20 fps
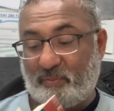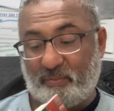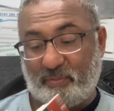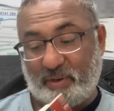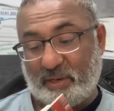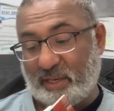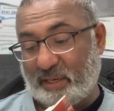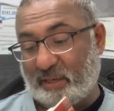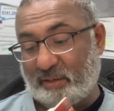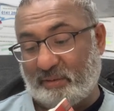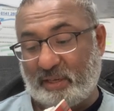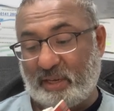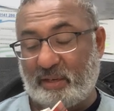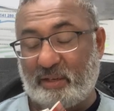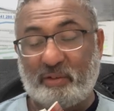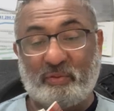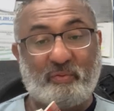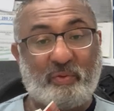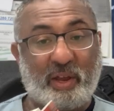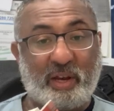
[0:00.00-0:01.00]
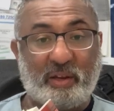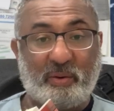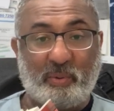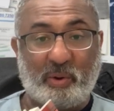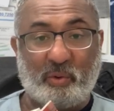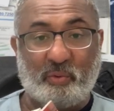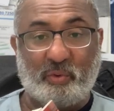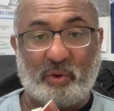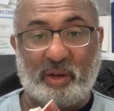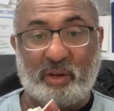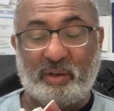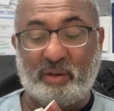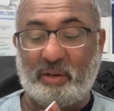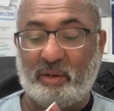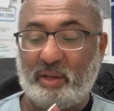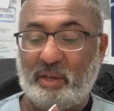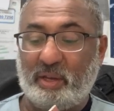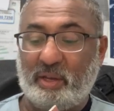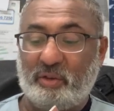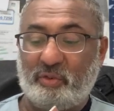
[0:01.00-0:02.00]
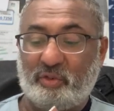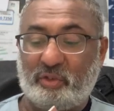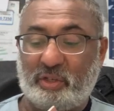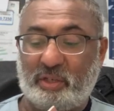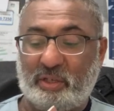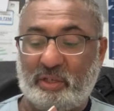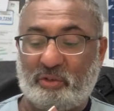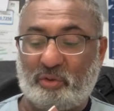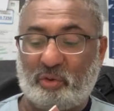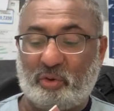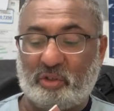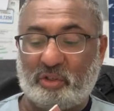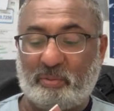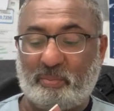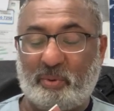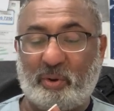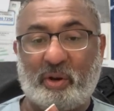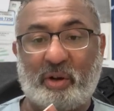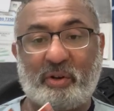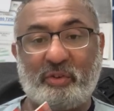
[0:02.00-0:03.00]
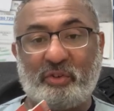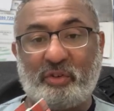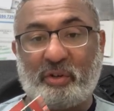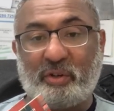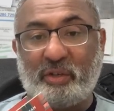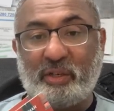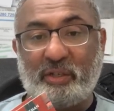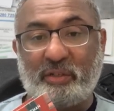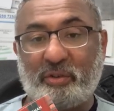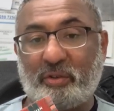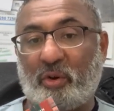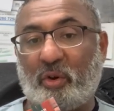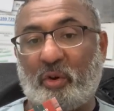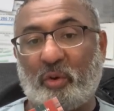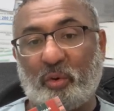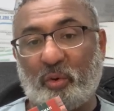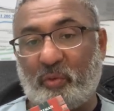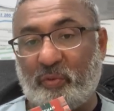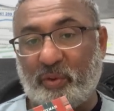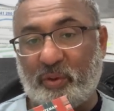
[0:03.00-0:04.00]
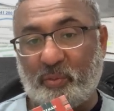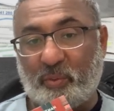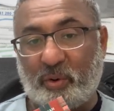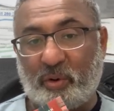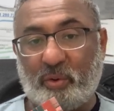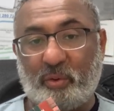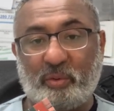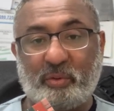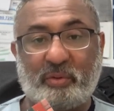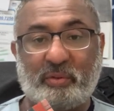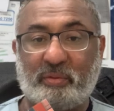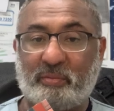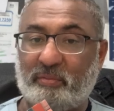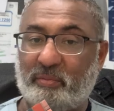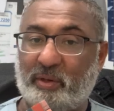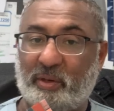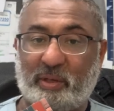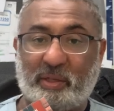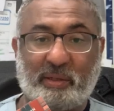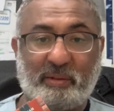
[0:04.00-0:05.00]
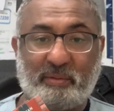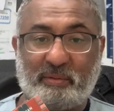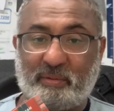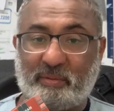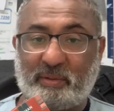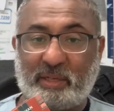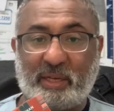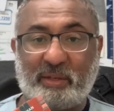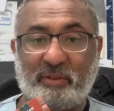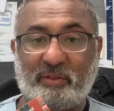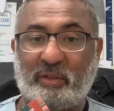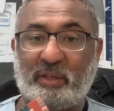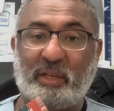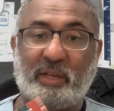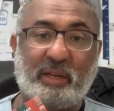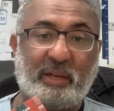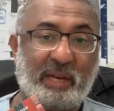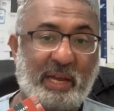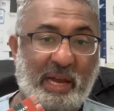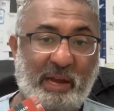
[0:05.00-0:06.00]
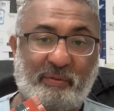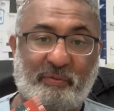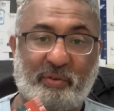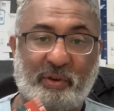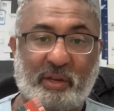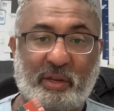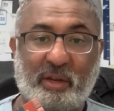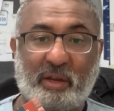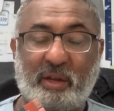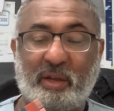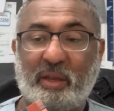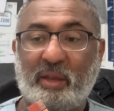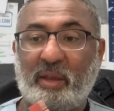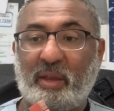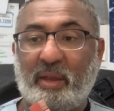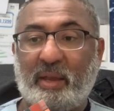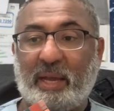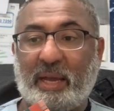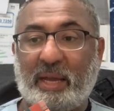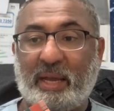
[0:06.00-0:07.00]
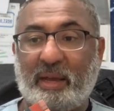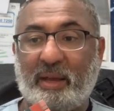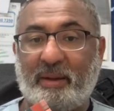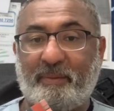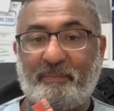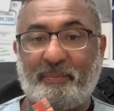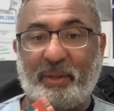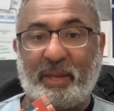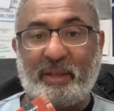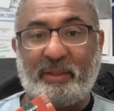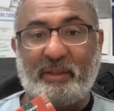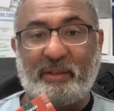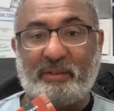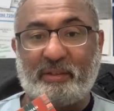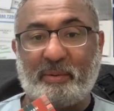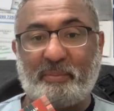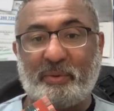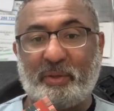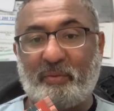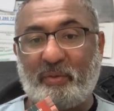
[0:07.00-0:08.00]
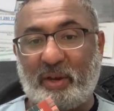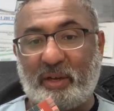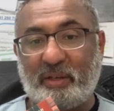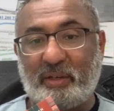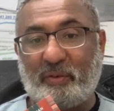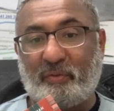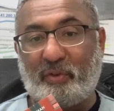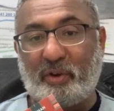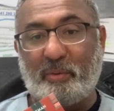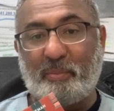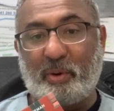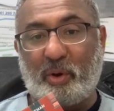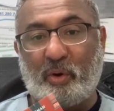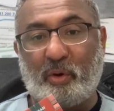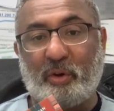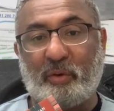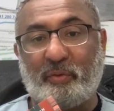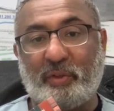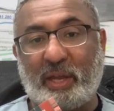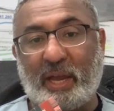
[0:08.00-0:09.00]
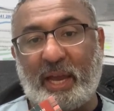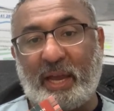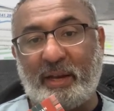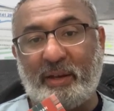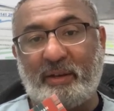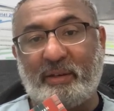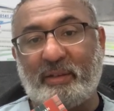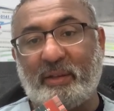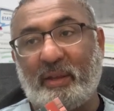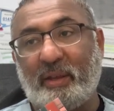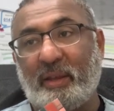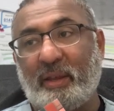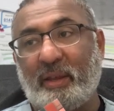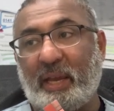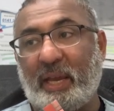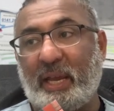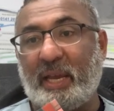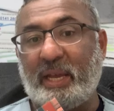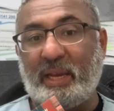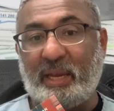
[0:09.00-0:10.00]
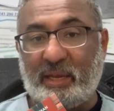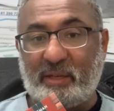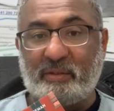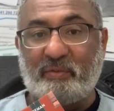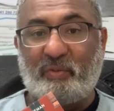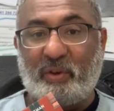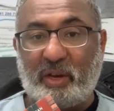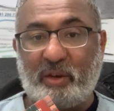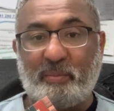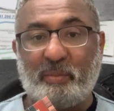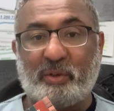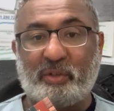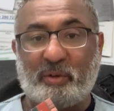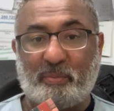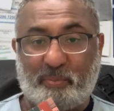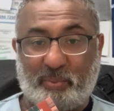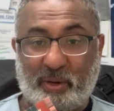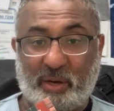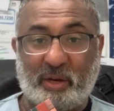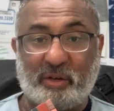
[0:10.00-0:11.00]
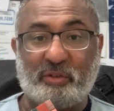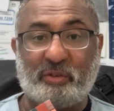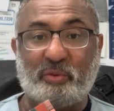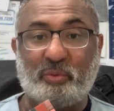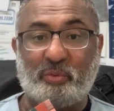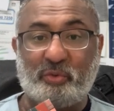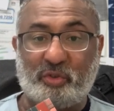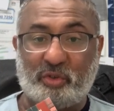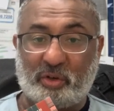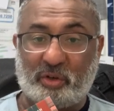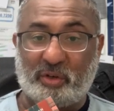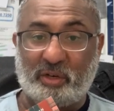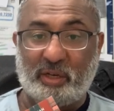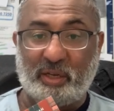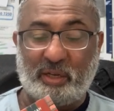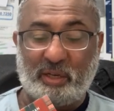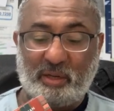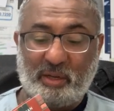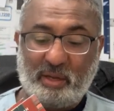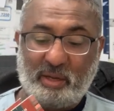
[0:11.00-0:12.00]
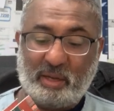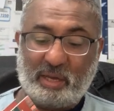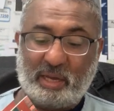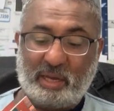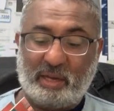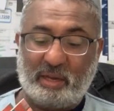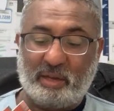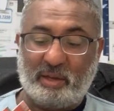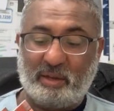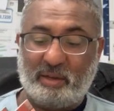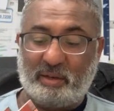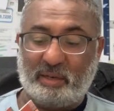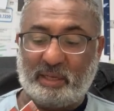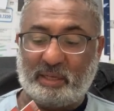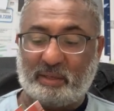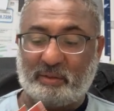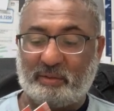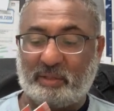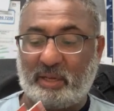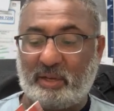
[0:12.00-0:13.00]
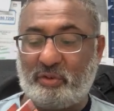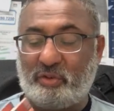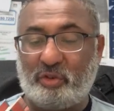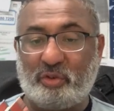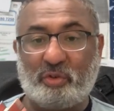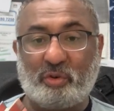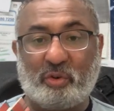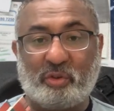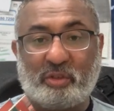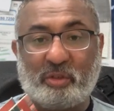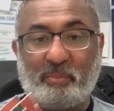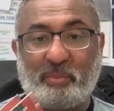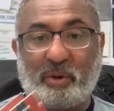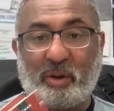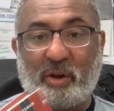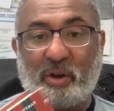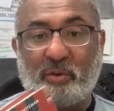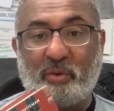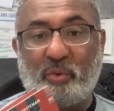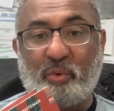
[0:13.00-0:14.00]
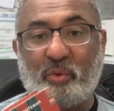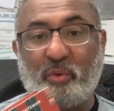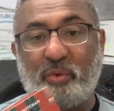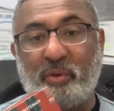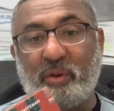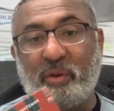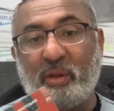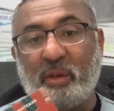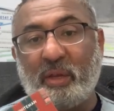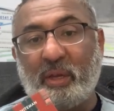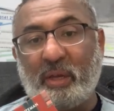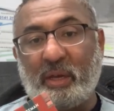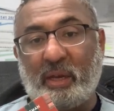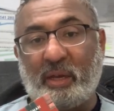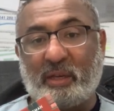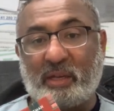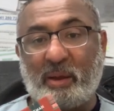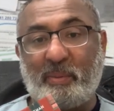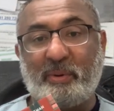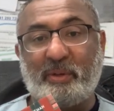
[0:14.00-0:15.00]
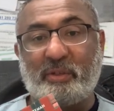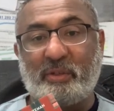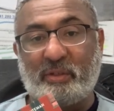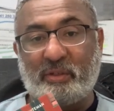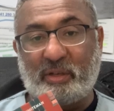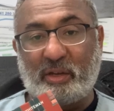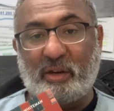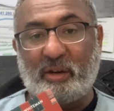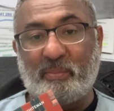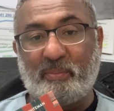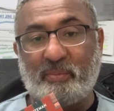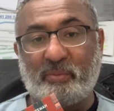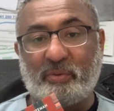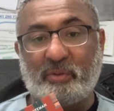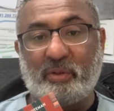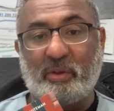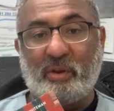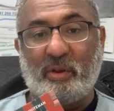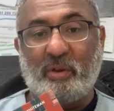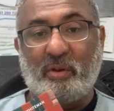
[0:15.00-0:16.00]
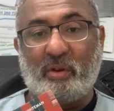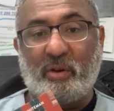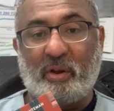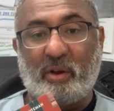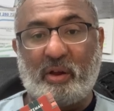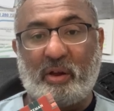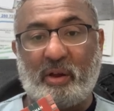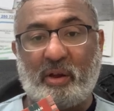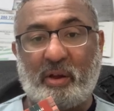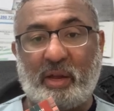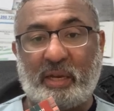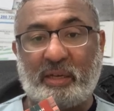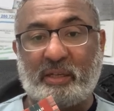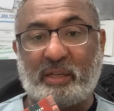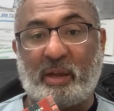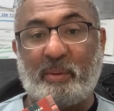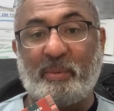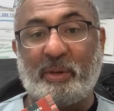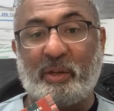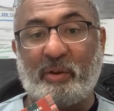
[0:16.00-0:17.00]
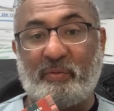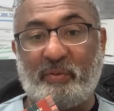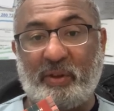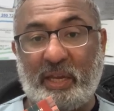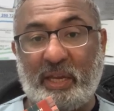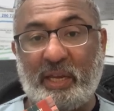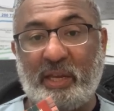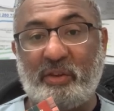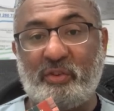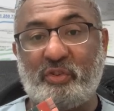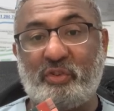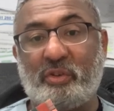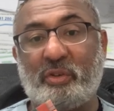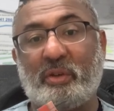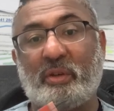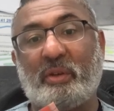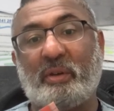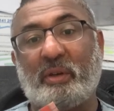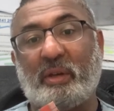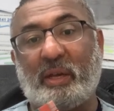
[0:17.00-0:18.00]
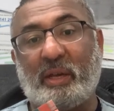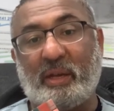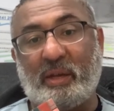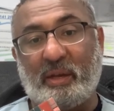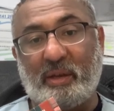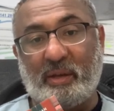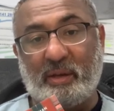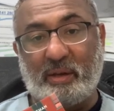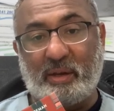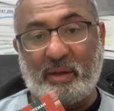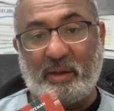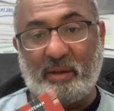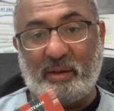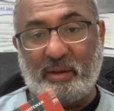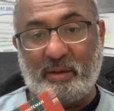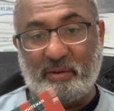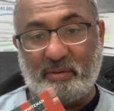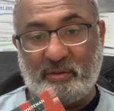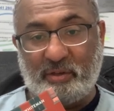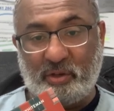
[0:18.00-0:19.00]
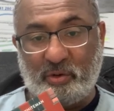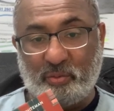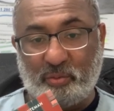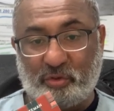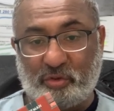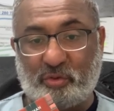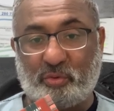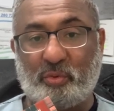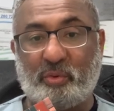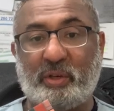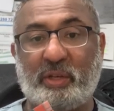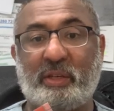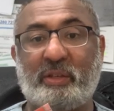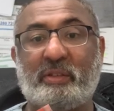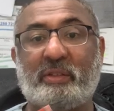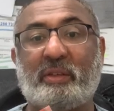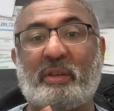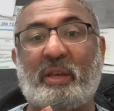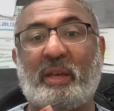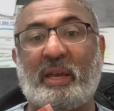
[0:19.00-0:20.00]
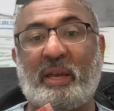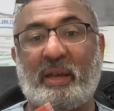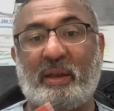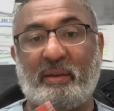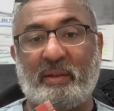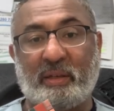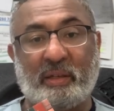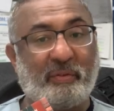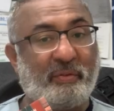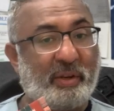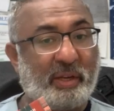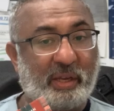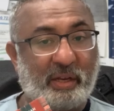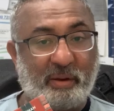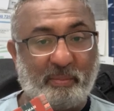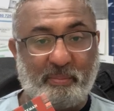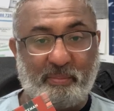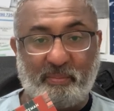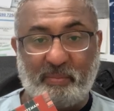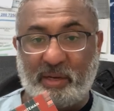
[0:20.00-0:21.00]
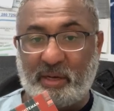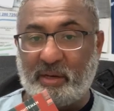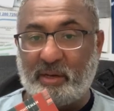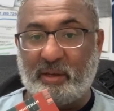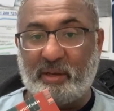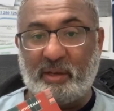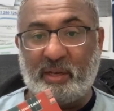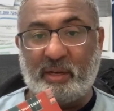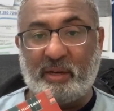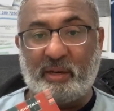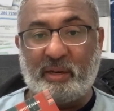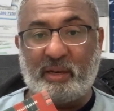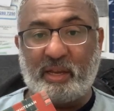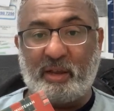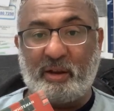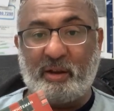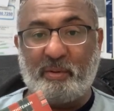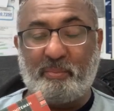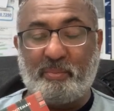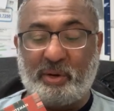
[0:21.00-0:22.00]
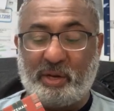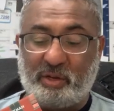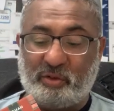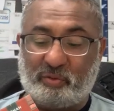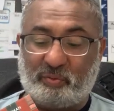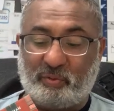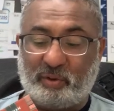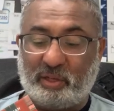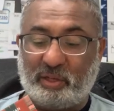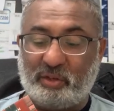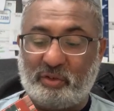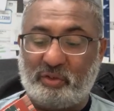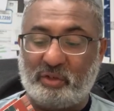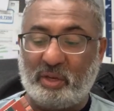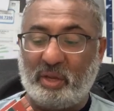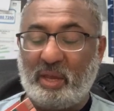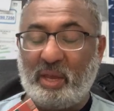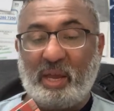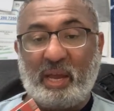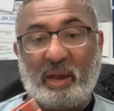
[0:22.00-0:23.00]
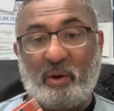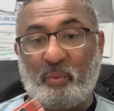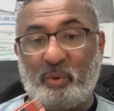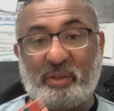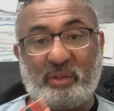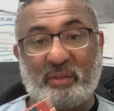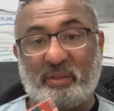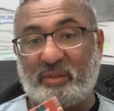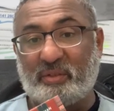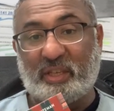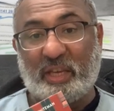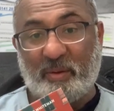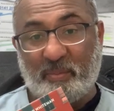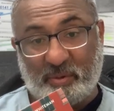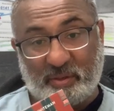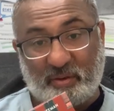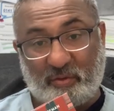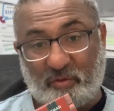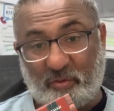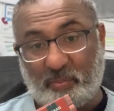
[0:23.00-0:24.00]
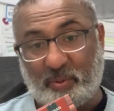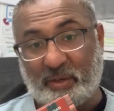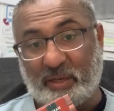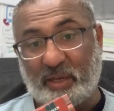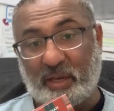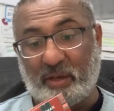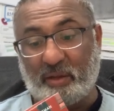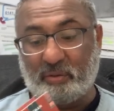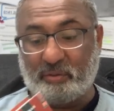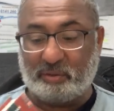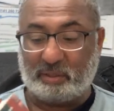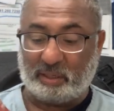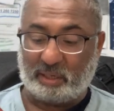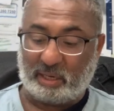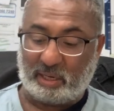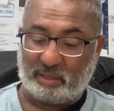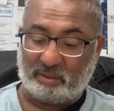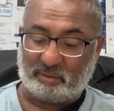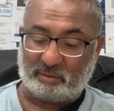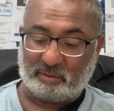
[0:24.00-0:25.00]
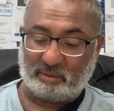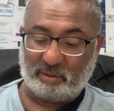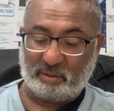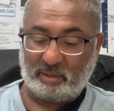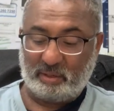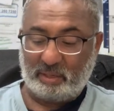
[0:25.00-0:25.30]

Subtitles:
like I said, it's very well written. She talks about her journeys all over the world, like Tanzania and Africa, and there's something very different about all of that. And it is very much a personal journey. Like I said, she talks about her own coming to terms and coming of age, stories, living in a British village, which are the same as everybody else, I guess.